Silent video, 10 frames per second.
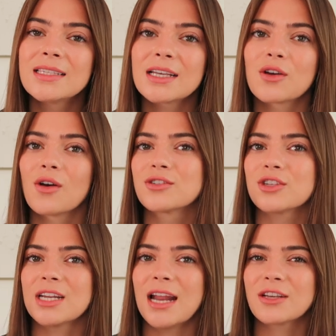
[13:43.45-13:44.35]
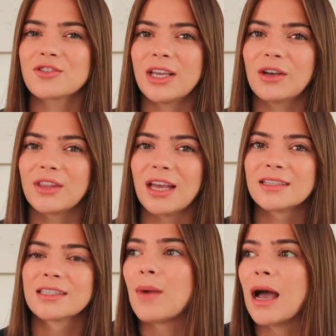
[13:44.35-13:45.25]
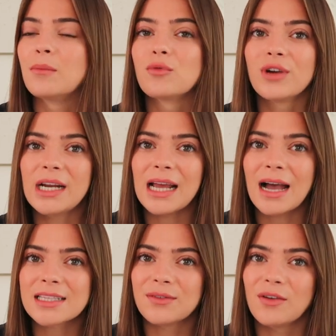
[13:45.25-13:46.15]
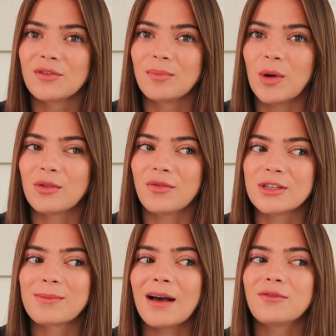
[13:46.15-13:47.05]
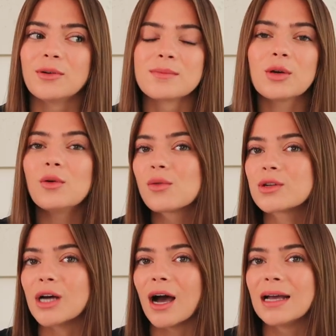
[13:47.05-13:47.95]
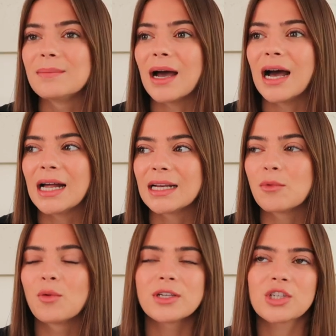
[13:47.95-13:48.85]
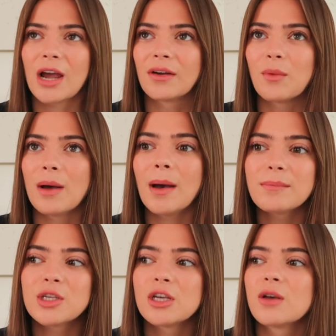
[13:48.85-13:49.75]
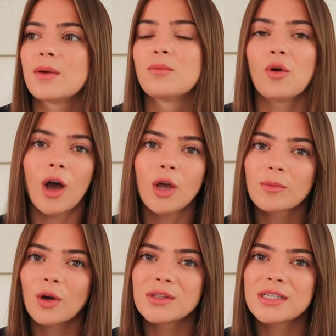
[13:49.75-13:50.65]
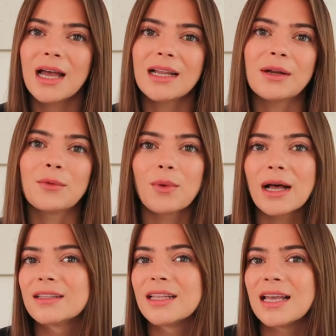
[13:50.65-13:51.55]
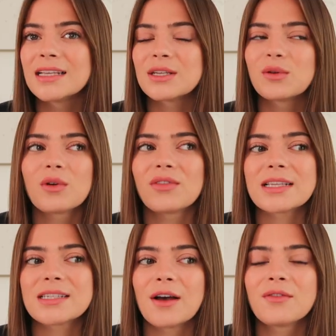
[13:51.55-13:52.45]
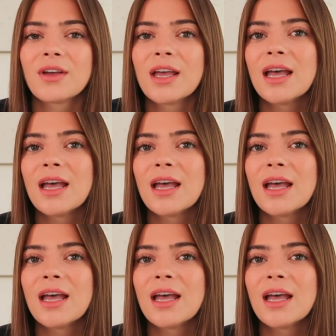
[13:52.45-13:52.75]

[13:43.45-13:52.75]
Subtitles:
TikTok's just an extra E on the end. I'm really active over on both of those platforms all the time, and I'm always sharing what I'm up to and more home content and wellness and all of that stuff.